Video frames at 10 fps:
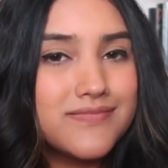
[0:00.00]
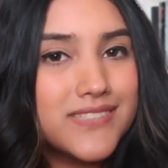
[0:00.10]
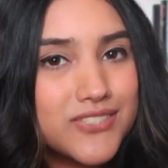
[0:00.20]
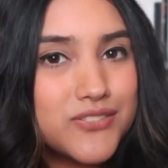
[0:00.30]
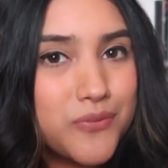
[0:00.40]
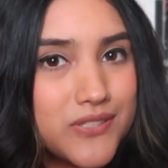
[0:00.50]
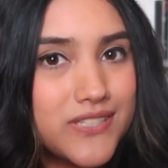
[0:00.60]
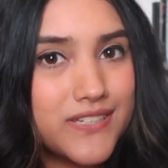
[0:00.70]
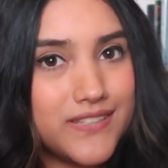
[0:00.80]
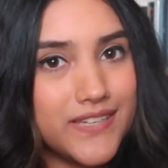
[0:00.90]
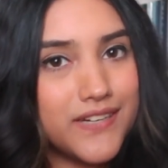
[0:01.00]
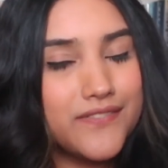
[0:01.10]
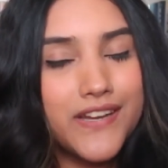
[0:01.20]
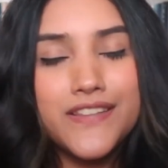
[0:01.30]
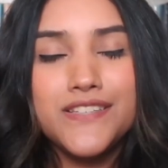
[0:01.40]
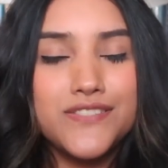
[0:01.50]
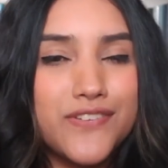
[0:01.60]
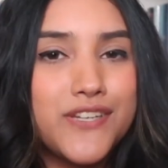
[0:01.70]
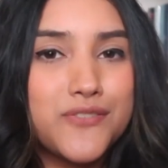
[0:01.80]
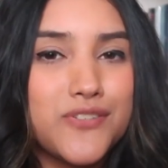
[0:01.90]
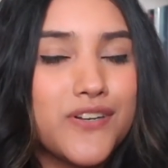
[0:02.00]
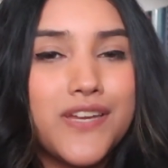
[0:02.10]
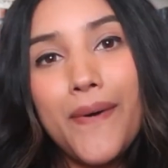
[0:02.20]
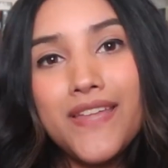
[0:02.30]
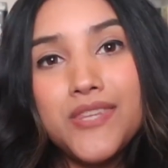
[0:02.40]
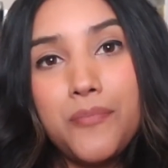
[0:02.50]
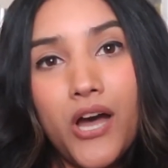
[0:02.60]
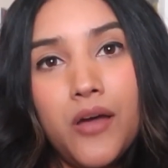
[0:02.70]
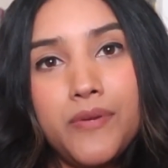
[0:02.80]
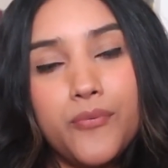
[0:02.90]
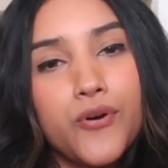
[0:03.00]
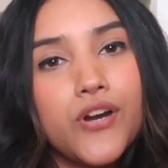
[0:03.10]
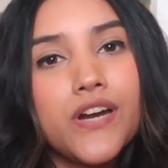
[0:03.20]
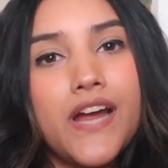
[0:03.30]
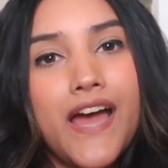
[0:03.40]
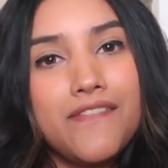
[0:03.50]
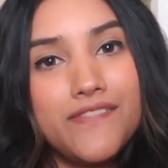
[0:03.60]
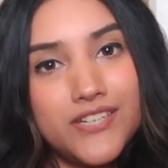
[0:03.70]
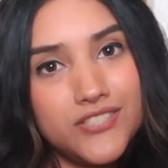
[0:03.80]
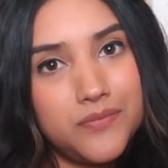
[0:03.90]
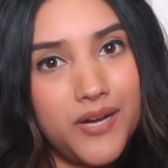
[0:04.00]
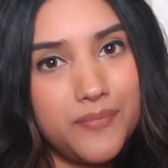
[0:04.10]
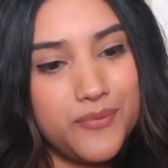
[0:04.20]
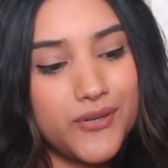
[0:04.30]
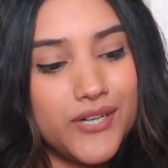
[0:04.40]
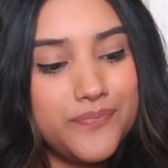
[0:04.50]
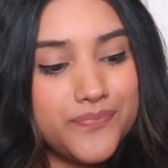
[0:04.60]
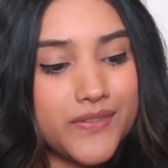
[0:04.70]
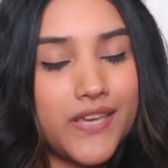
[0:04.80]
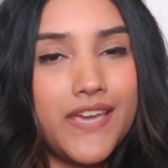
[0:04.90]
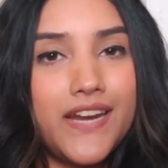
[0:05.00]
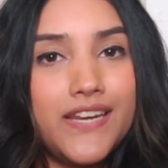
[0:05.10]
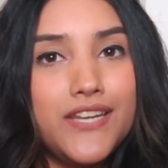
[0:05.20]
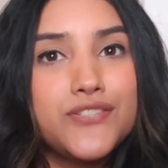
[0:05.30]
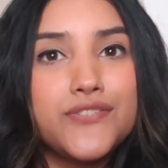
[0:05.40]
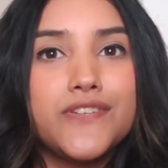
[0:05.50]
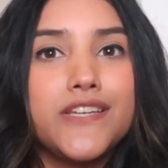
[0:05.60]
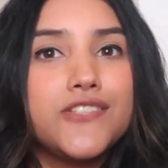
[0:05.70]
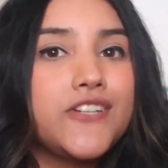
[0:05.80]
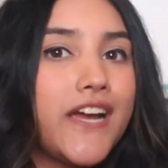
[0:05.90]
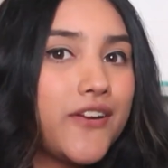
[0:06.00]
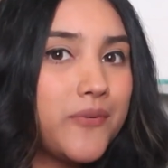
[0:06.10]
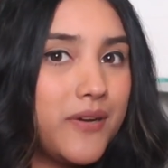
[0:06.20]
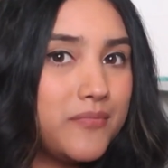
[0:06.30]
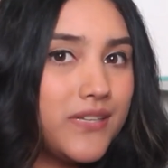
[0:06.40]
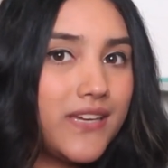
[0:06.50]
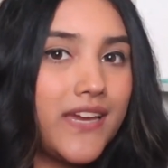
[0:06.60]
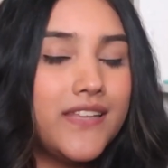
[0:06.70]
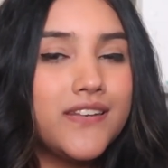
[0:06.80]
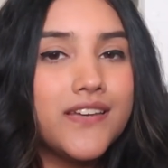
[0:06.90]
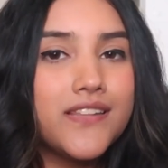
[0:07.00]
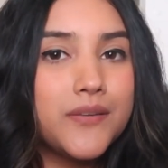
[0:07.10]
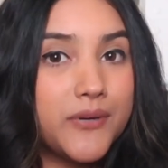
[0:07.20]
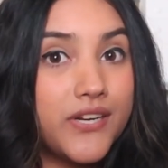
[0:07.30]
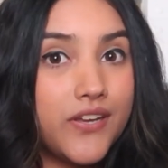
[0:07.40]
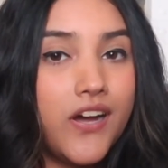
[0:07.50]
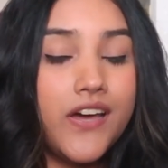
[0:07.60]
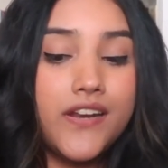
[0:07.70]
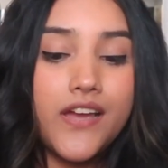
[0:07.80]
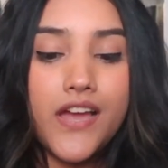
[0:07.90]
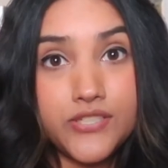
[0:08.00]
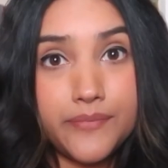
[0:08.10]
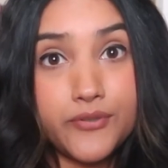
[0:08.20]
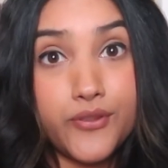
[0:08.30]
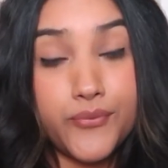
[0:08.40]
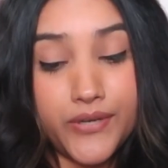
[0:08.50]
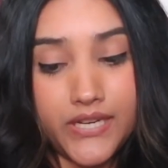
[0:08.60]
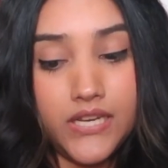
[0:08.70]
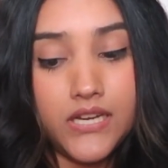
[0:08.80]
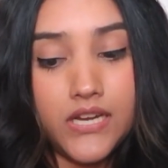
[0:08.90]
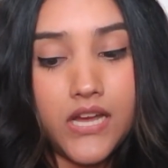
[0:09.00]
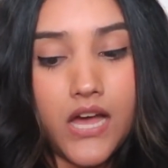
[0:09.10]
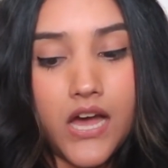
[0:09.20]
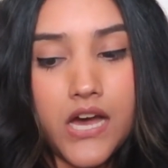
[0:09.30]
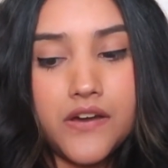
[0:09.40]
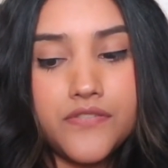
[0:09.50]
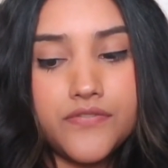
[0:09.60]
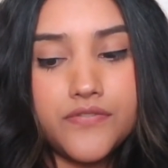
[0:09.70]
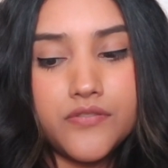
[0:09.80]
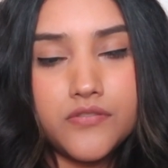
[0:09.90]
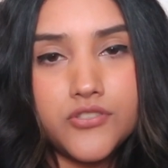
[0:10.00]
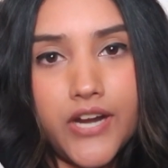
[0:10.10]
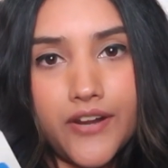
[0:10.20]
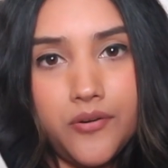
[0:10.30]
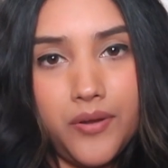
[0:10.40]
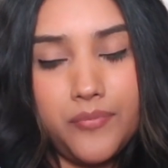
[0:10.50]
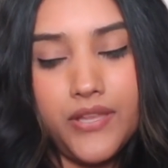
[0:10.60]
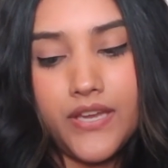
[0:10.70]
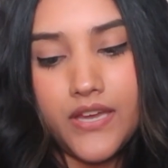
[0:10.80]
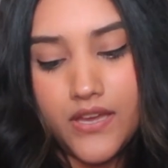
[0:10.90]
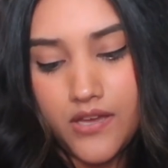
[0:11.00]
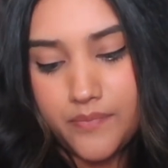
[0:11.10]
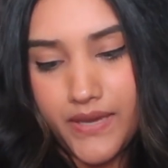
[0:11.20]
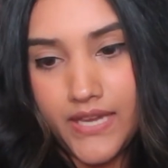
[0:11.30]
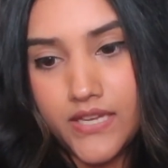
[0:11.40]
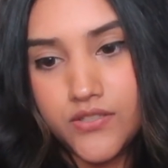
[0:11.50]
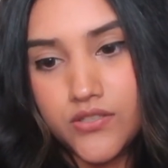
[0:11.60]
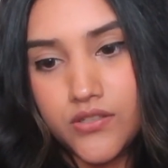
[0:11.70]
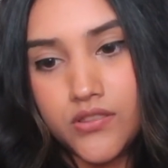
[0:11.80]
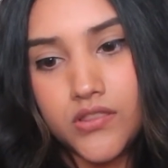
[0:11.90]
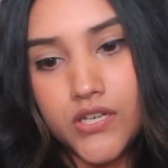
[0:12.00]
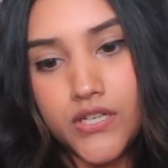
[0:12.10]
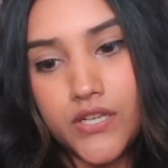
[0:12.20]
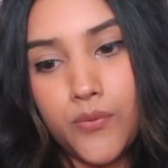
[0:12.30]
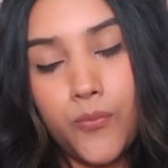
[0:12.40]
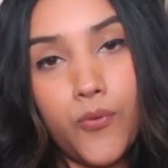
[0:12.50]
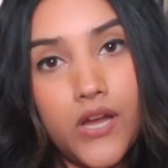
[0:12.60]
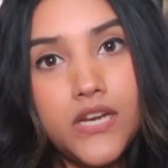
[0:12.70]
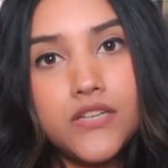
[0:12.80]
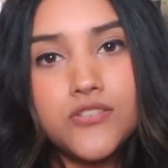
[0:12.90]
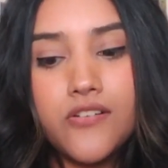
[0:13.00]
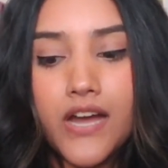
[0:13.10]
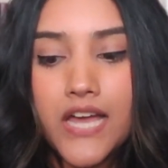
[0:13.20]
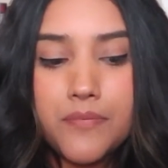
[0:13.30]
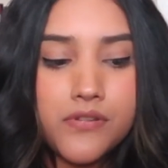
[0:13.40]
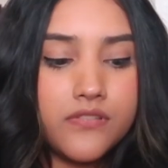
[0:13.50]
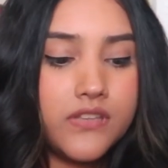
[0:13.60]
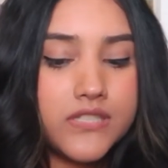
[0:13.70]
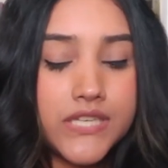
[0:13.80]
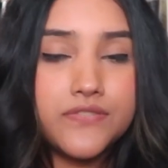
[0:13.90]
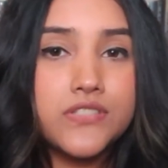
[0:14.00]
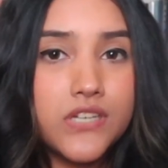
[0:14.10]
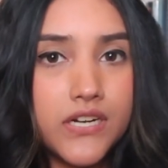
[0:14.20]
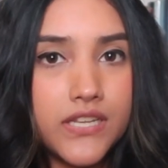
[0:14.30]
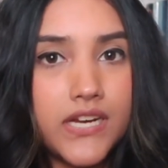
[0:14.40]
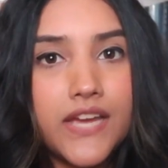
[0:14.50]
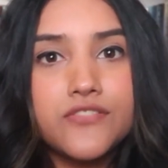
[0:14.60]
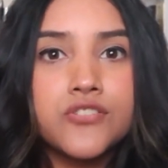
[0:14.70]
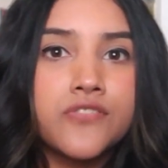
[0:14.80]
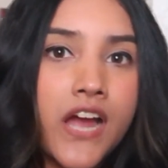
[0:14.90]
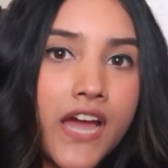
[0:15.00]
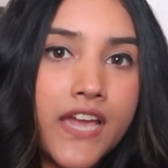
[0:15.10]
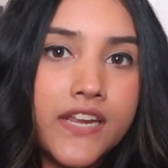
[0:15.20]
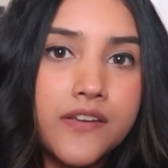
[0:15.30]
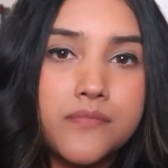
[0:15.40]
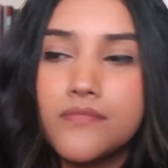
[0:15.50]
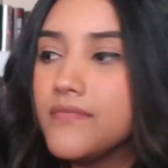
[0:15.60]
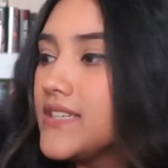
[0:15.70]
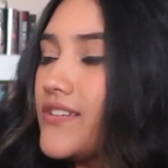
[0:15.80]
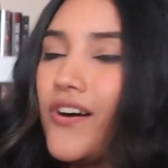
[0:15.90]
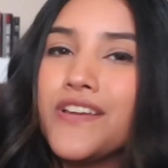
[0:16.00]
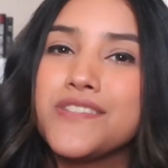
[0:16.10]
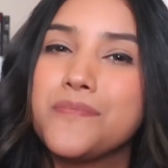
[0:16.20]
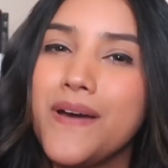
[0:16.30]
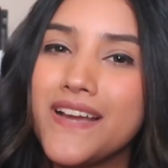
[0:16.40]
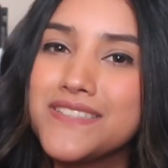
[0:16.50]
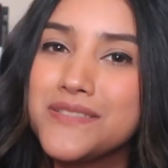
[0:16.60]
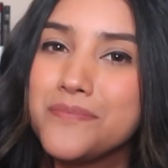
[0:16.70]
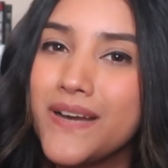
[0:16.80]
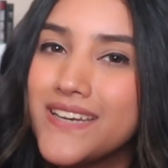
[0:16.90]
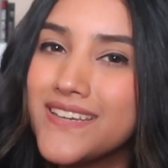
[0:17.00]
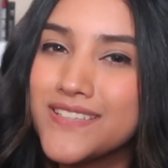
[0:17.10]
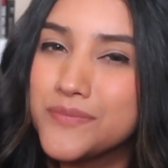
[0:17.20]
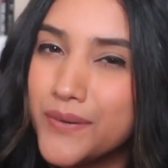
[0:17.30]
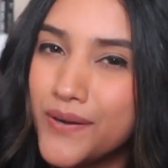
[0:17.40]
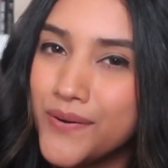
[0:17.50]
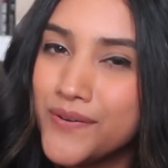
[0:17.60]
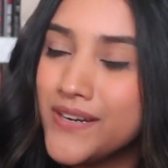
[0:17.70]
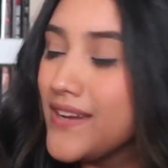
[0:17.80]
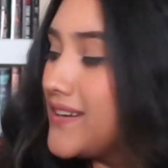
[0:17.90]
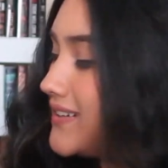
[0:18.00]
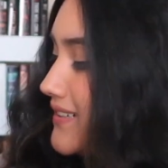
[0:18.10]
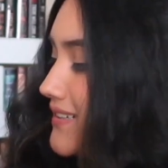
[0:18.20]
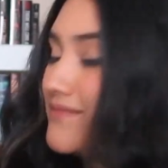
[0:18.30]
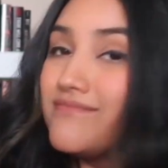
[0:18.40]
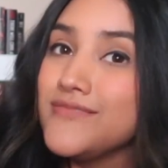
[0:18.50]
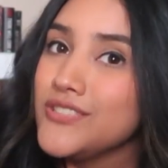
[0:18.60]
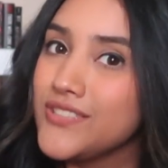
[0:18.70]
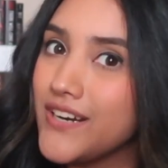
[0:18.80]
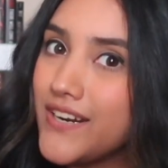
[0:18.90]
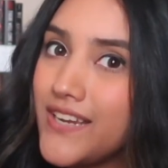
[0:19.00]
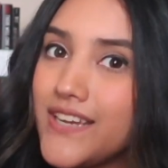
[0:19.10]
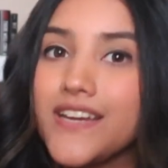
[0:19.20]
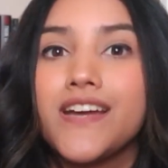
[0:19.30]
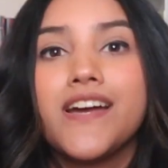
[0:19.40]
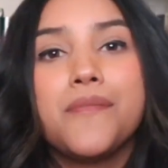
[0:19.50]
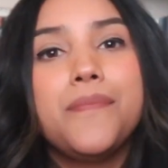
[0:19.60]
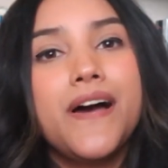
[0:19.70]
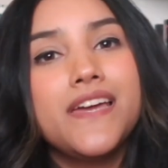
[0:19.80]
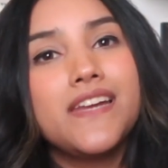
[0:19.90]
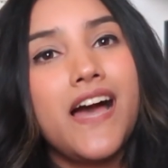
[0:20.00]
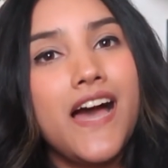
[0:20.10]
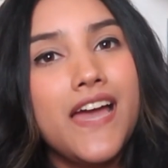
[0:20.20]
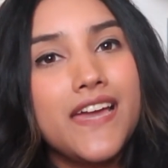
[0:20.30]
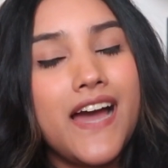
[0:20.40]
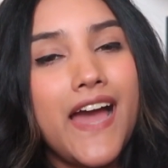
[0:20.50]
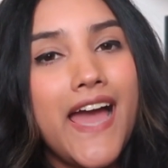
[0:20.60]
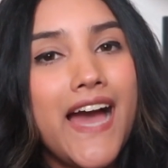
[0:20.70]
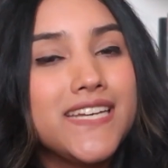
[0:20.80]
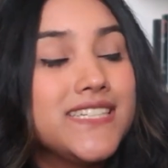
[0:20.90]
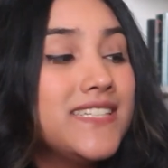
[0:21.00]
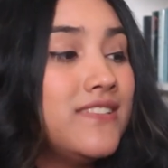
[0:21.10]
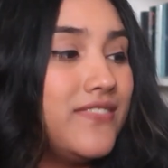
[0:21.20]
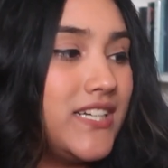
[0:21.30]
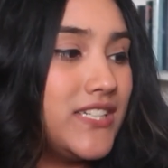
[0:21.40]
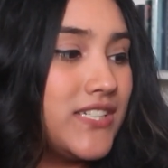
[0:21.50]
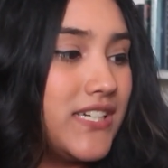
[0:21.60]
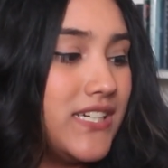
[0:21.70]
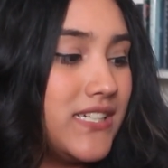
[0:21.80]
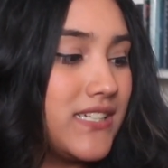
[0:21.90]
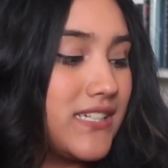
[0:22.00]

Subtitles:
these are the ones I could think of. And this video is long. But the Poppy War. I finished the Poppy War and I need to read the Dragon Republic and the Burning God. Chapter 3 of the Dragon Republic, page 31. So a couple of these I've started. I've tried. My dog is back to biting his bone. Sorry. But I didn't finish it.